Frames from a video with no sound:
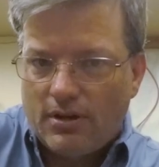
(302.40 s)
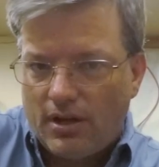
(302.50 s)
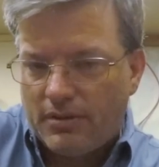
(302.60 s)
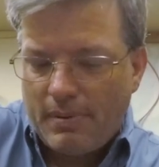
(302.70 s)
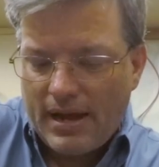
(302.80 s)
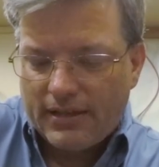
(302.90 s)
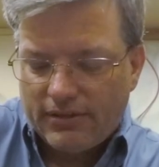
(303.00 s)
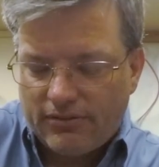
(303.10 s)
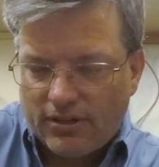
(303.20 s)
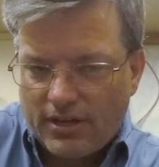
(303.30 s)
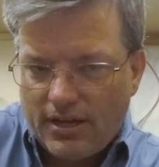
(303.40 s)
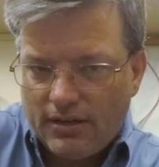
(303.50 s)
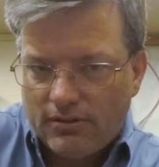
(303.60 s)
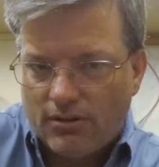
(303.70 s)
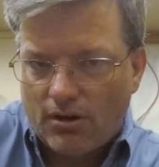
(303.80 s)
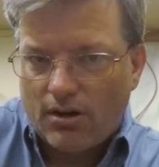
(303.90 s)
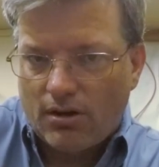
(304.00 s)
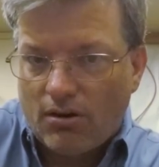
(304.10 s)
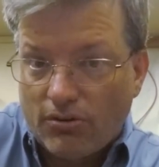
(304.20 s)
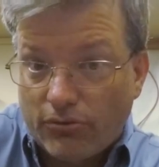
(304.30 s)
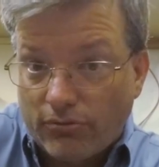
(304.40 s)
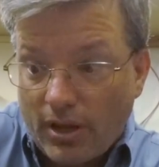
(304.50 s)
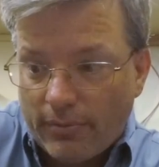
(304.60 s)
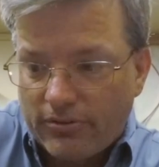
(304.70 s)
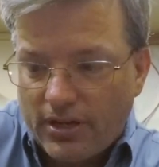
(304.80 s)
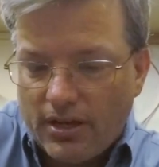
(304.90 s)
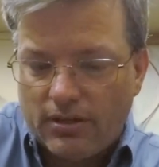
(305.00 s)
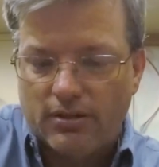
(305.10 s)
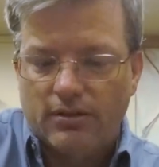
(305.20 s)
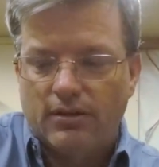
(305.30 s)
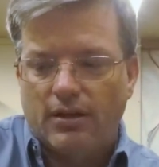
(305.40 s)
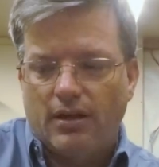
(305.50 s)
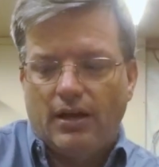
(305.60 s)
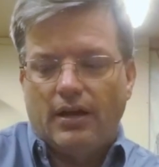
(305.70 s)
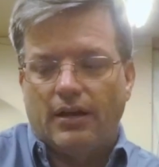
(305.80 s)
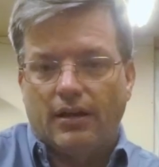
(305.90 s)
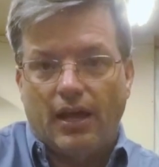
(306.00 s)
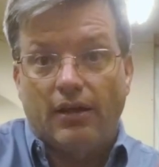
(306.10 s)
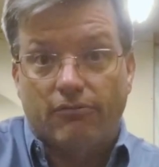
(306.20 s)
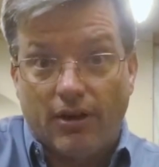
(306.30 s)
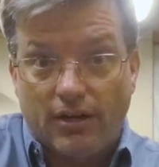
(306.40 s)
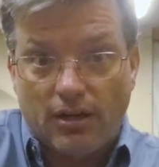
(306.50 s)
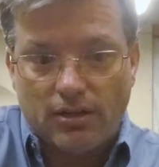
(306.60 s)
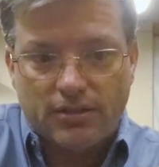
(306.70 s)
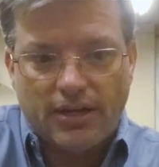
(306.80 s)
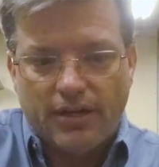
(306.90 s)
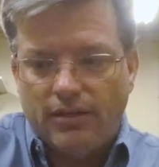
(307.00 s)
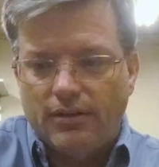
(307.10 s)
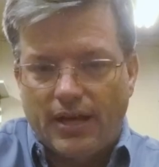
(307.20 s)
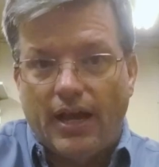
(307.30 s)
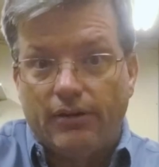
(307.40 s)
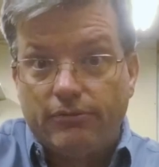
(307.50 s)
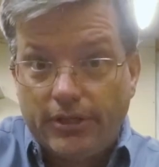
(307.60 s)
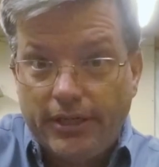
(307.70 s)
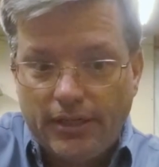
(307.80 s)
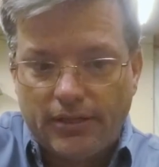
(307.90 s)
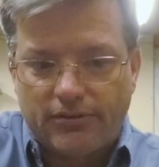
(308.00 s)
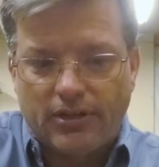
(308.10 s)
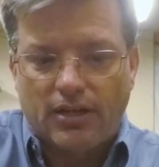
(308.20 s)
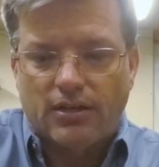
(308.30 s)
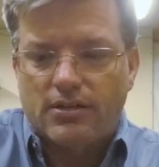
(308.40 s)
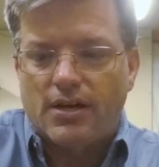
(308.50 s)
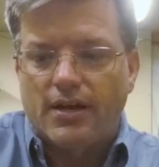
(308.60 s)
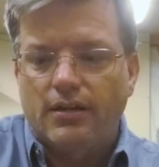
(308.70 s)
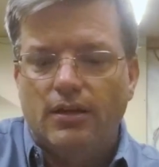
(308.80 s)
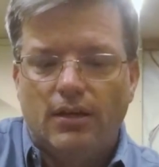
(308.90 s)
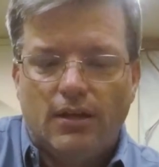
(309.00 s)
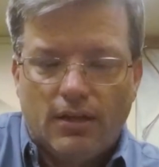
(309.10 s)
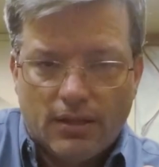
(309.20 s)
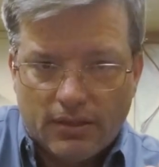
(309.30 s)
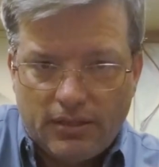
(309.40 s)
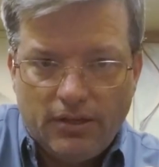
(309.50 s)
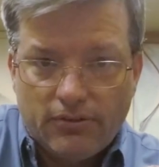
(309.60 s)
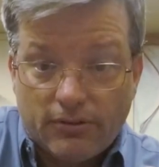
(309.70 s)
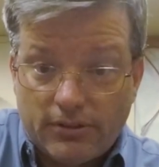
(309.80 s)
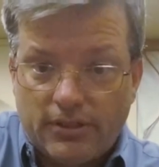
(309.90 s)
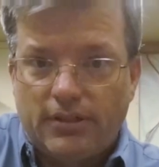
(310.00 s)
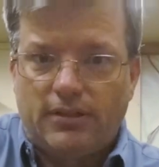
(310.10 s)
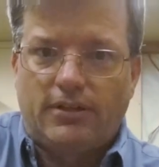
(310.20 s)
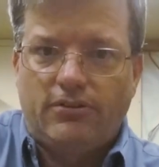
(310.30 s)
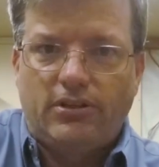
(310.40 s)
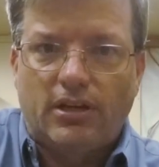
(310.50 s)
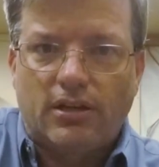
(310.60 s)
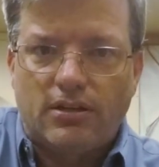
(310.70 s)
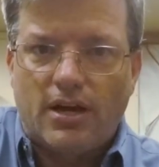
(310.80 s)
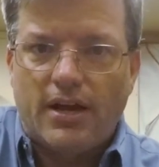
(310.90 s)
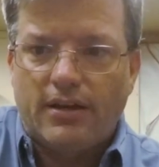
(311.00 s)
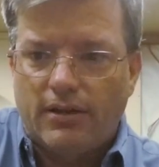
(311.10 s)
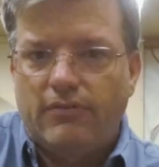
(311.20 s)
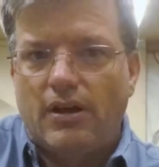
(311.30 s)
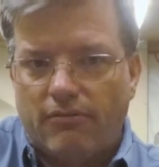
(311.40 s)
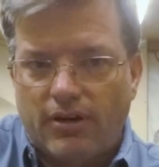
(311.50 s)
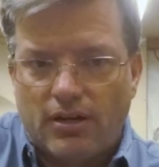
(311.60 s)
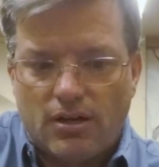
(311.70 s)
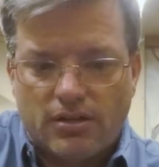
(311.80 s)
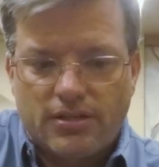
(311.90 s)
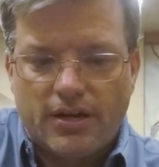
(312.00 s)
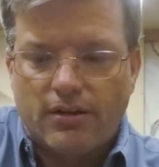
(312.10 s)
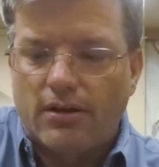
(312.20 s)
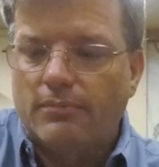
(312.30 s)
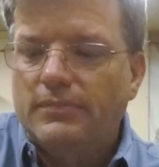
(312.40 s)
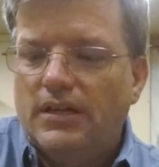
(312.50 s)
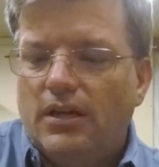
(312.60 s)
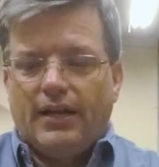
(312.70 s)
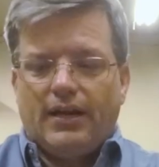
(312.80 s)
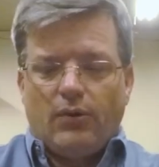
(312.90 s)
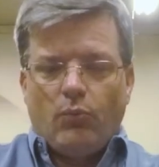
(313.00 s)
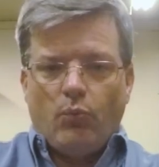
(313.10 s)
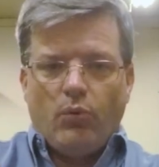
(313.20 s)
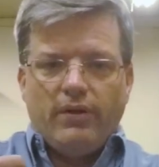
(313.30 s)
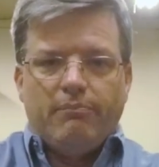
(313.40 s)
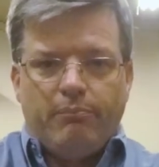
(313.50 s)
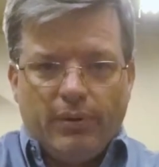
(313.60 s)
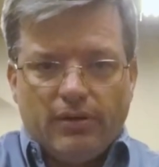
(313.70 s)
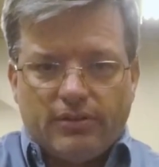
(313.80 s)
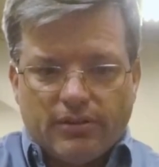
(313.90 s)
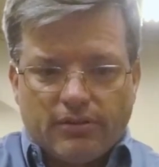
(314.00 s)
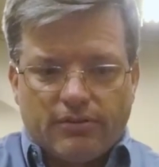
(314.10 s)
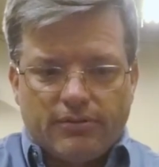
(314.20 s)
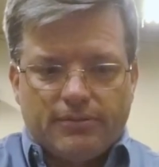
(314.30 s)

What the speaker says: on the back of this little guy are also double staked and red Loctited and really stinking tight. These are really stinking tight, and they've got red Loctite on them. We built it